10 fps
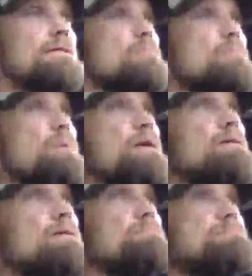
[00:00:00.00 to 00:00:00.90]
But
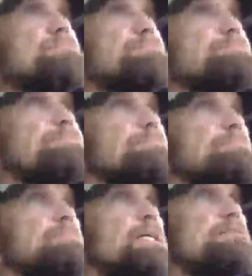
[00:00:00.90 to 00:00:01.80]

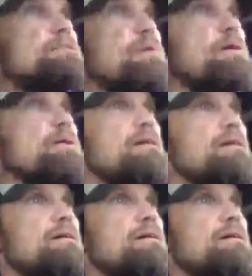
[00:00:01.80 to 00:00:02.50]
that's just part of the gig.